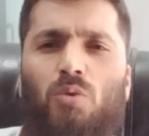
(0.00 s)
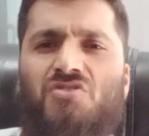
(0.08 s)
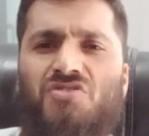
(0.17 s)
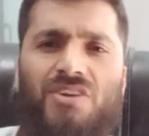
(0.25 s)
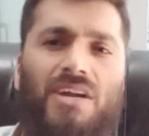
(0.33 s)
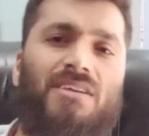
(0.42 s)

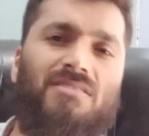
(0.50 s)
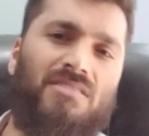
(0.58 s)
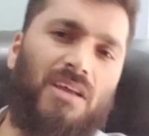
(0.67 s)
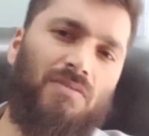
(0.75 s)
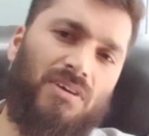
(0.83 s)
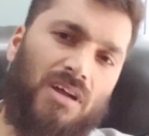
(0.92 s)
Those
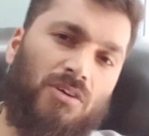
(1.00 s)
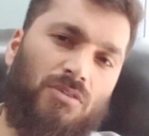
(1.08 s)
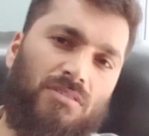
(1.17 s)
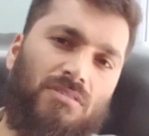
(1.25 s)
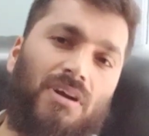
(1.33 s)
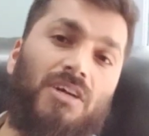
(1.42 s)
traits they will
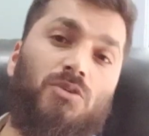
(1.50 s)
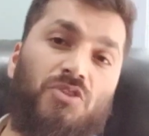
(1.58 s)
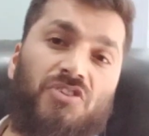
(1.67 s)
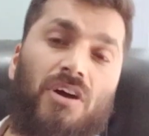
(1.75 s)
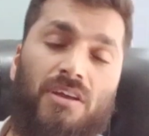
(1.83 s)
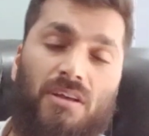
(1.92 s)
try
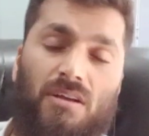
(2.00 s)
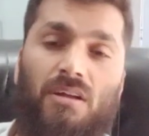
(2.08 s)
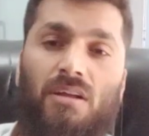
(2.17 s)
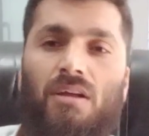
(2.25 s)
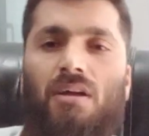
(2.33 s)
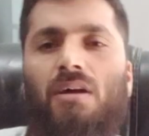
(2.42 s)
to check
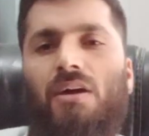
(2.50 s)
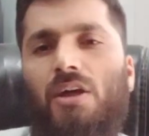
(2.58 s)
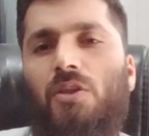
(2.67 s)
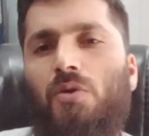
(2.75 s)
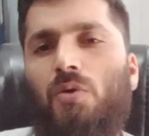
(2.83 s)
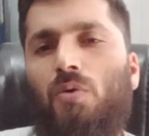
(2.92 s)

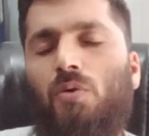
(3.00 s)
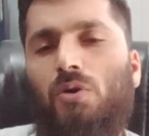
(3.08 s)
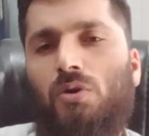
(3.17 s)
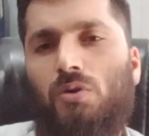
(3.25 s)
in you.